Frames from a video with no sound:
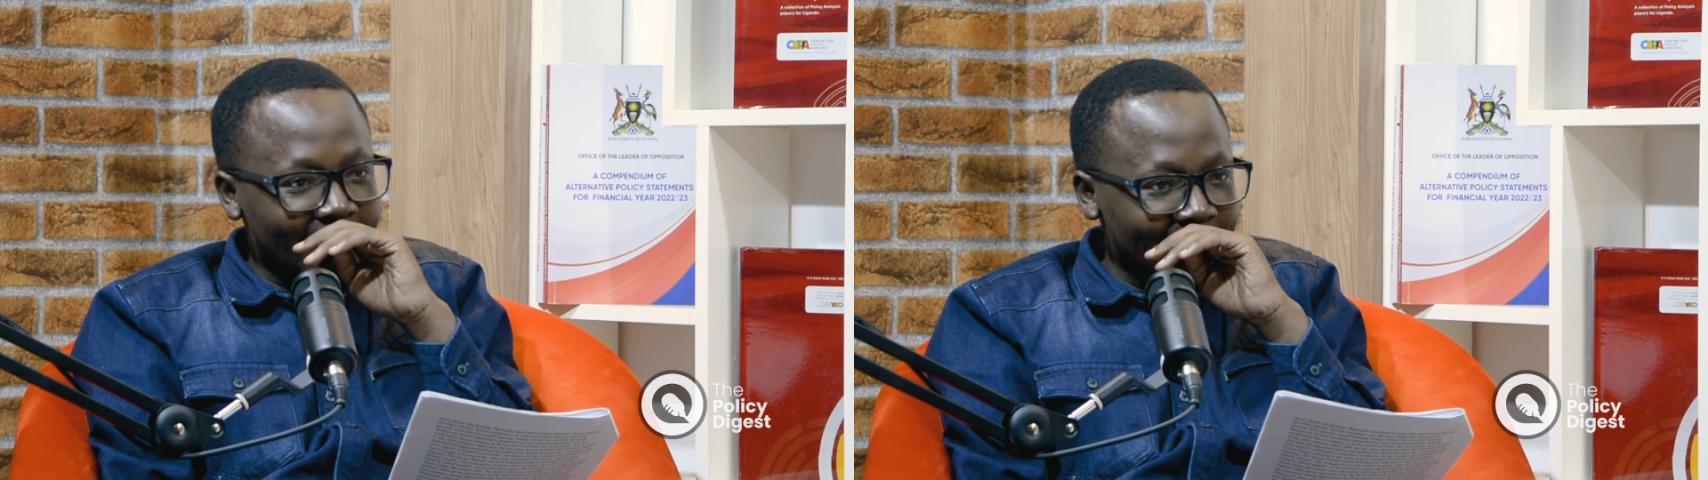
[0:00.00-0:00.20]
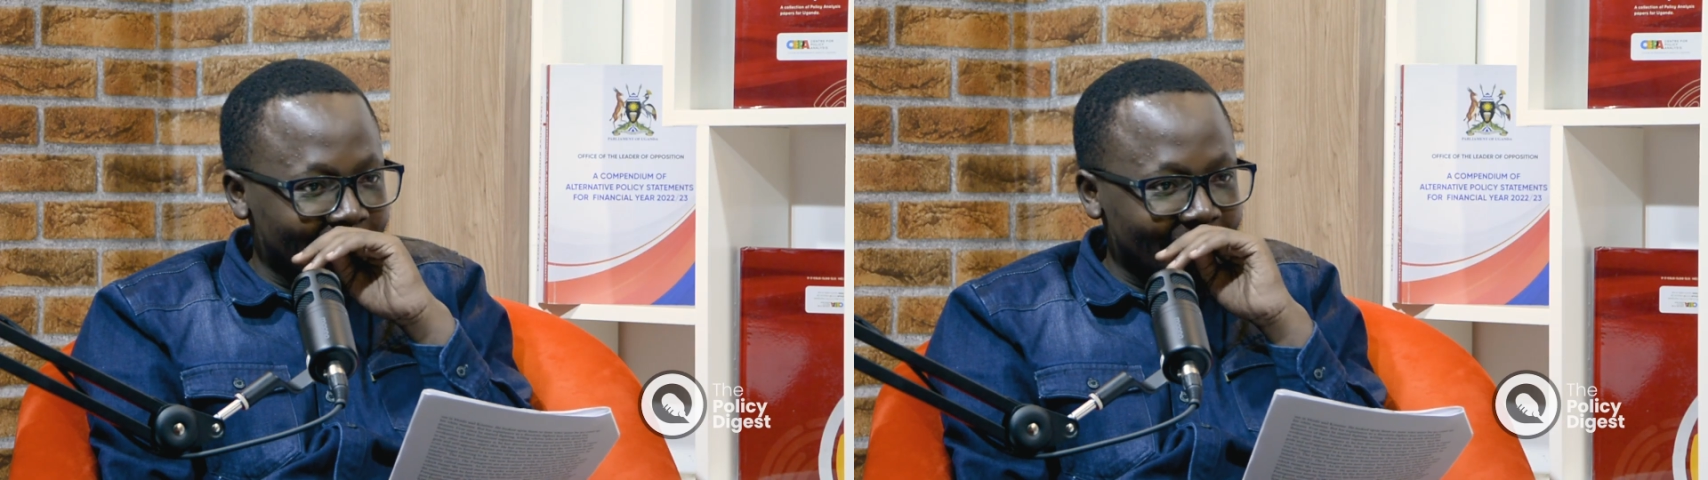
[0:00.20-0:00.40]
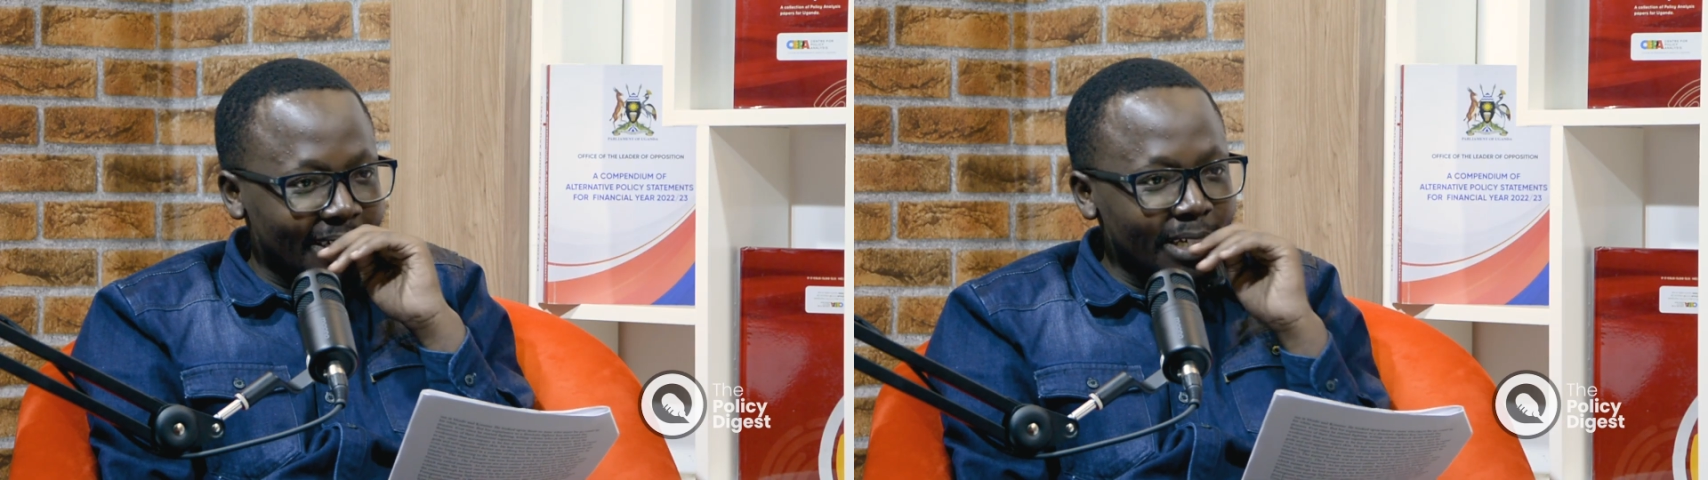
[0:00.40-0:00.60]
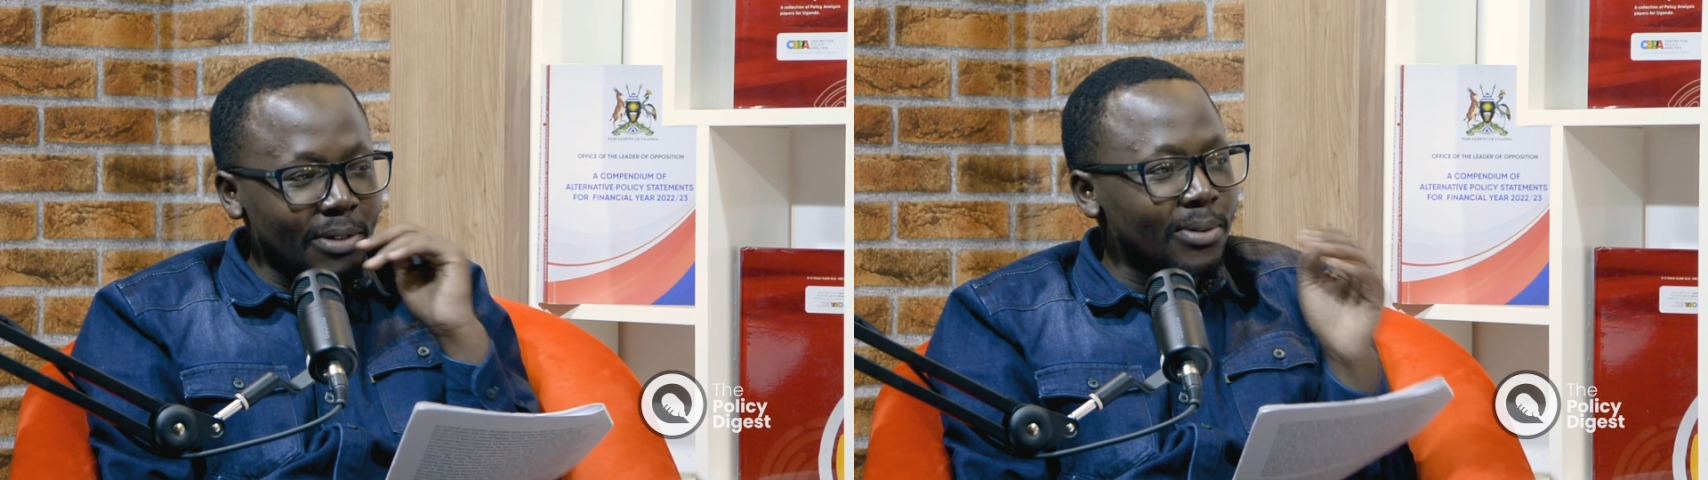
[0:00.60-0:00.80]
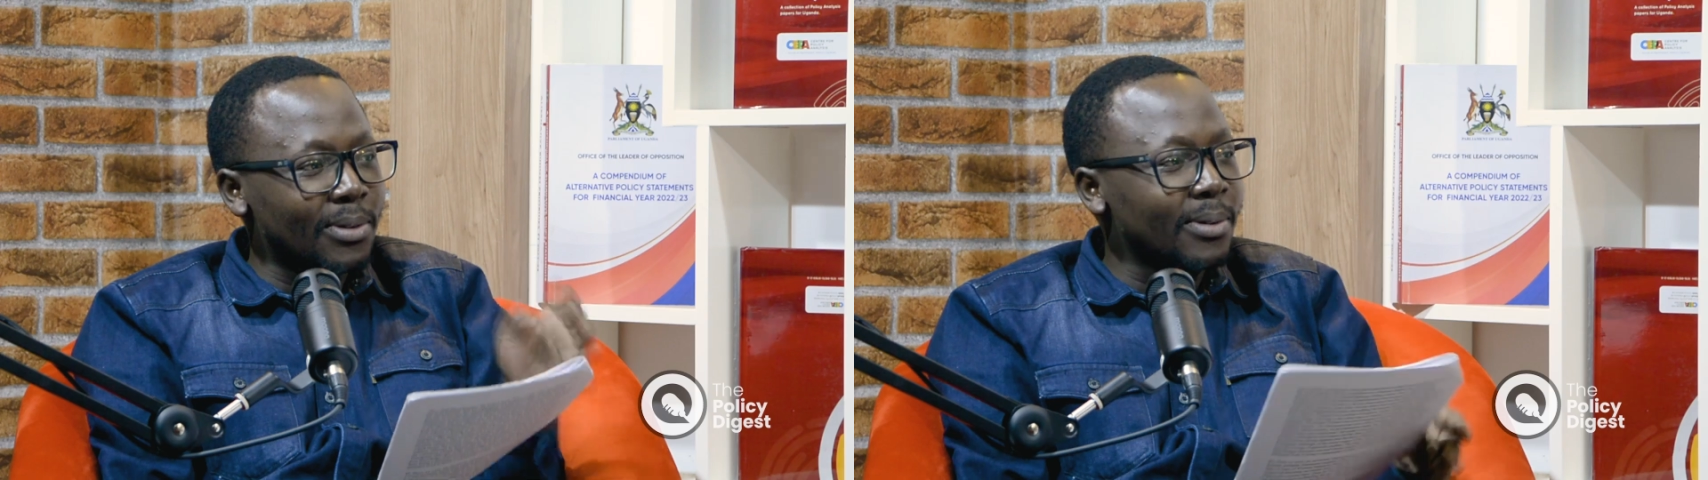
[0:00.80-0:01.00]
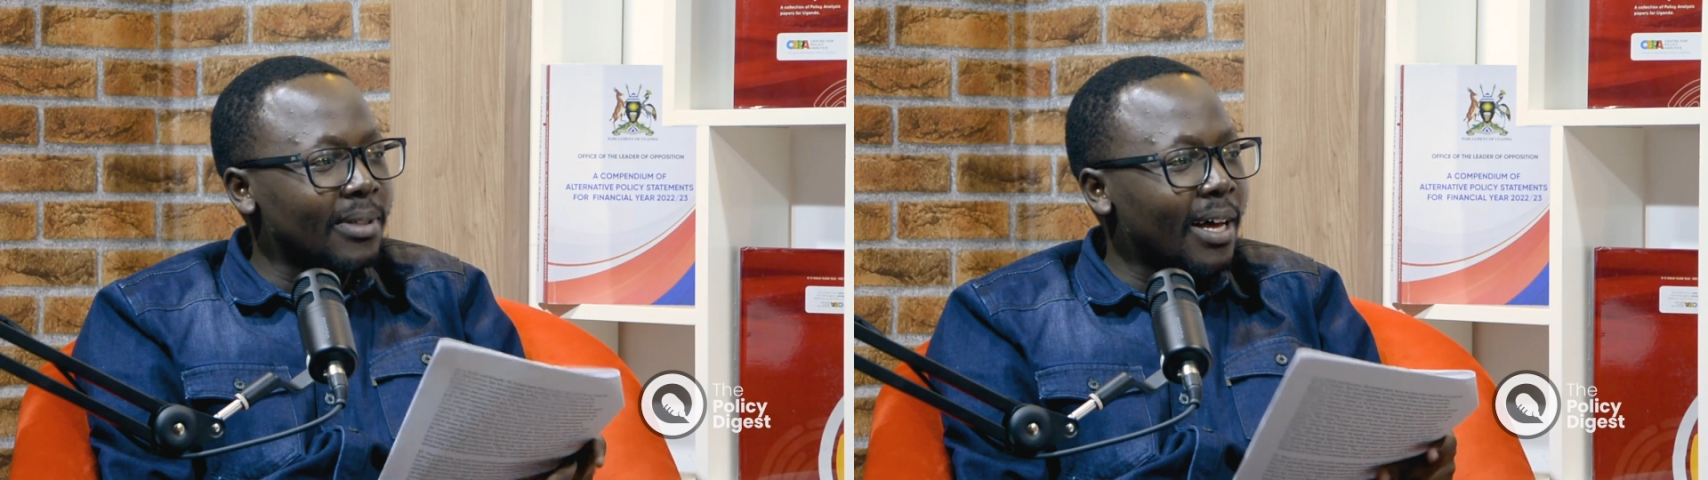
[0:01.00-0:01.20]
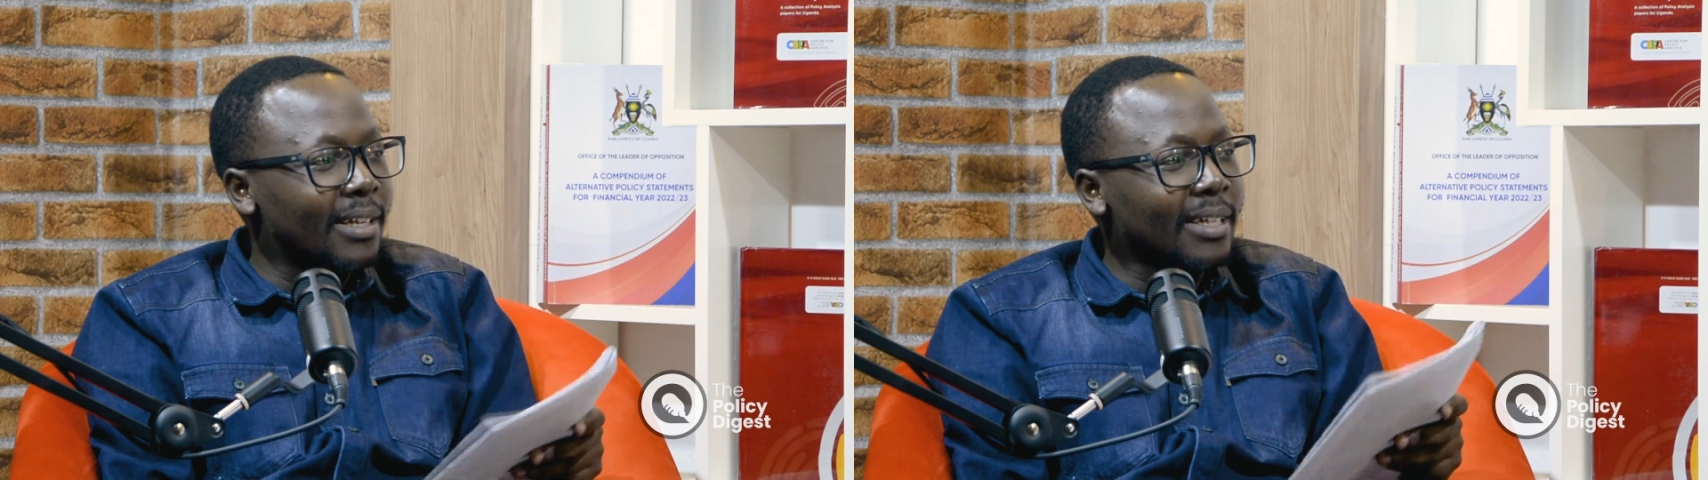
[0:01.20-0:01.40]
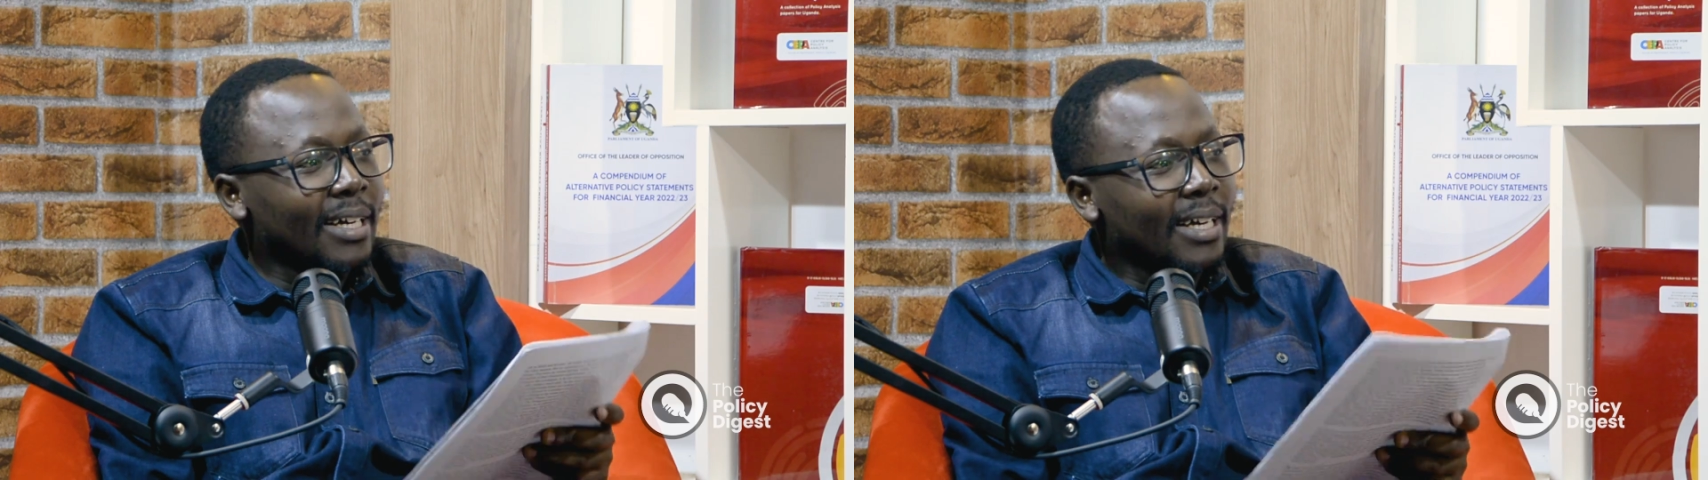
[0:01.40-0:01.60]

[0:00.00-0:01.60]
us. He used to do that.